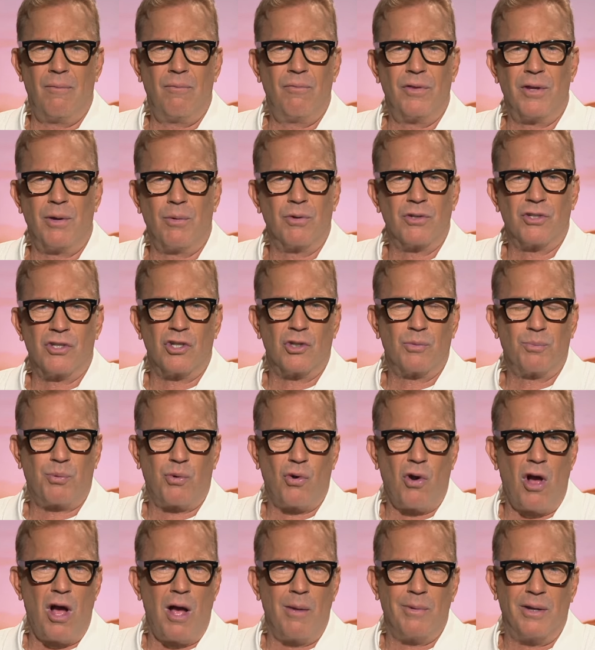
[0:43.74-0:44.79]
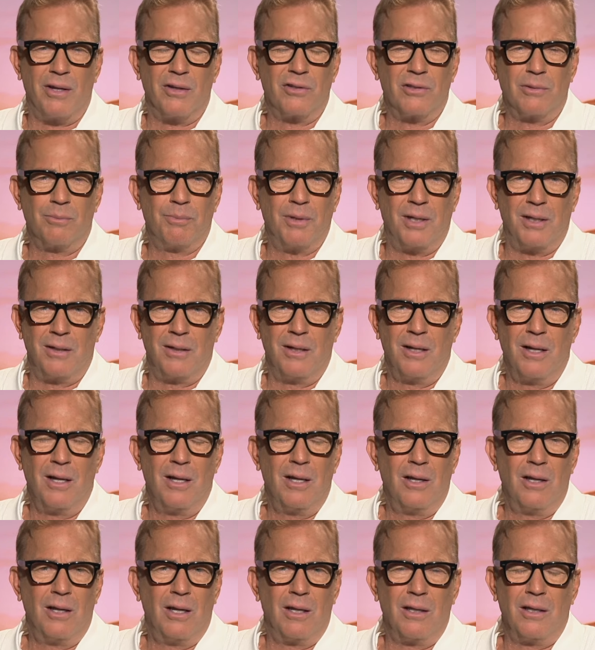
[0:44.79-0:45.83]
There was this promise, but
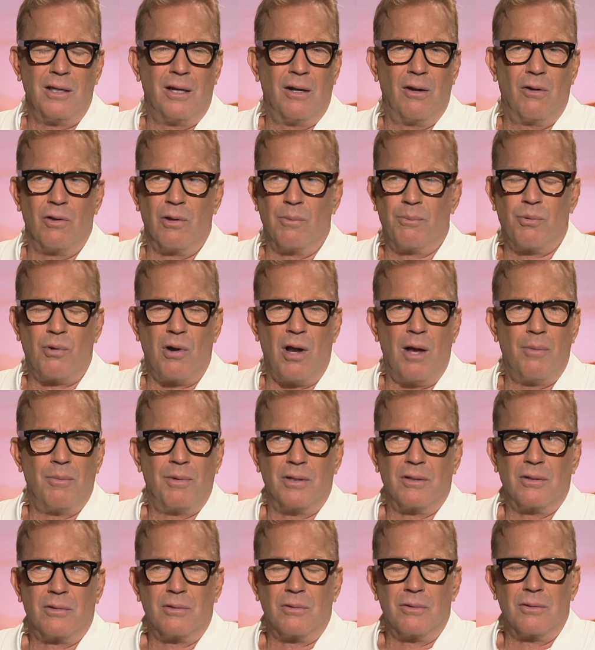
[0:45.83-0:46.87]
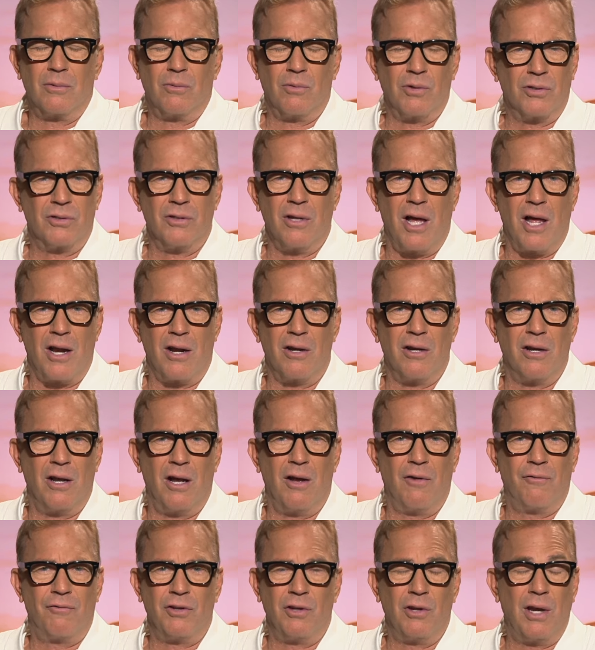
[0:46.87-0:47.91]
the promise was not
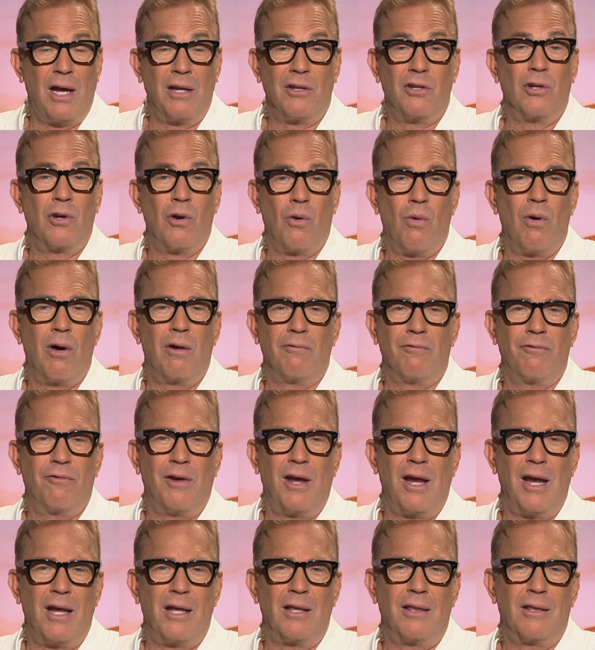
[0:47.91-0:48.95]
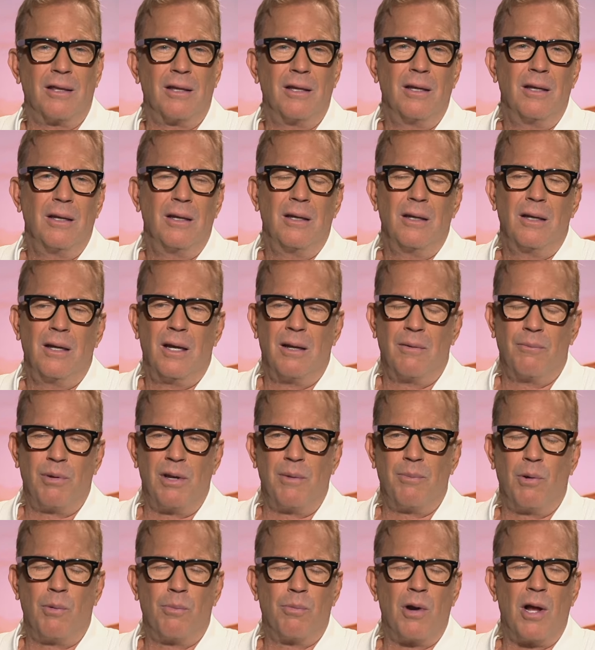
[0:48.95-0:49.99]
enough. You had to go on faith, and
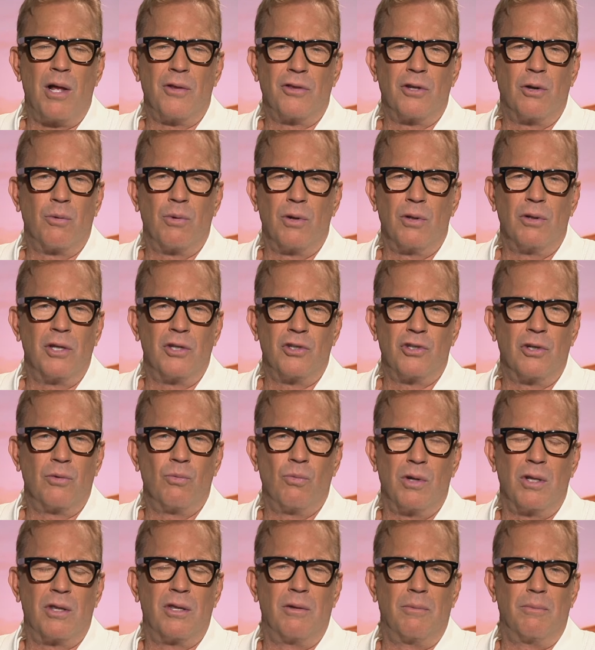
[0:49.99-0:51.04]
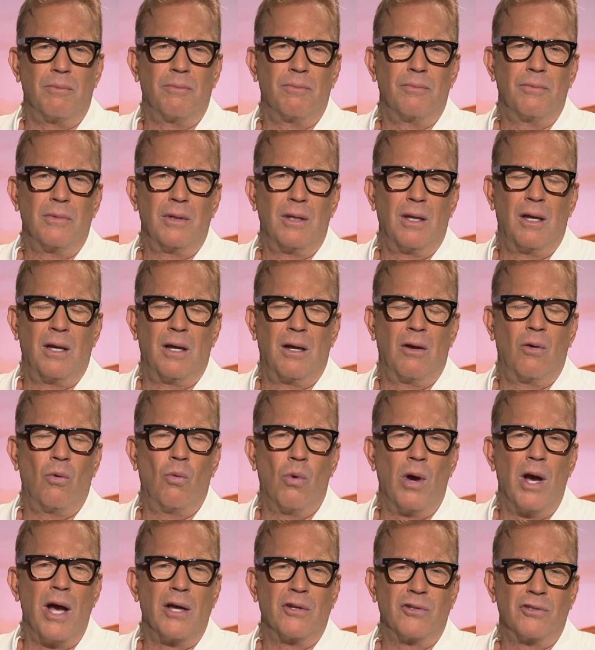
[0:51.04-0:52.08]
people brought their religion with them
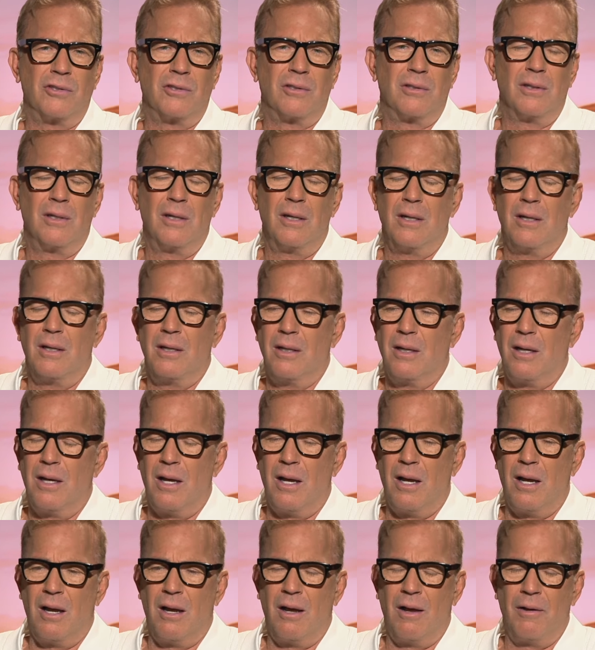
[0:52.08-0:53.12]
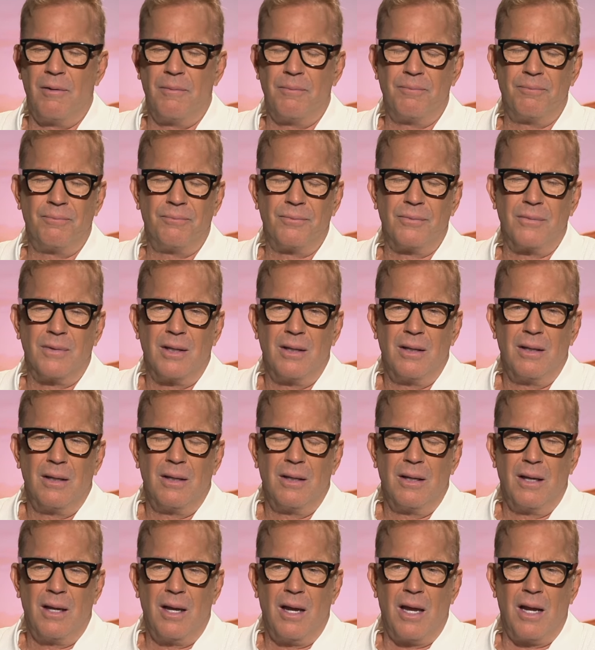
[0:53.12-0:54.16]
west. And
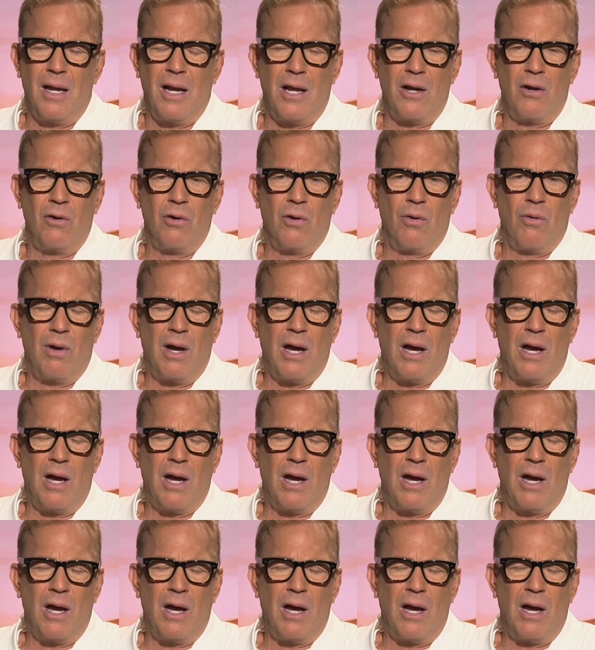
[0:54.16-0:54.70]
I don't know.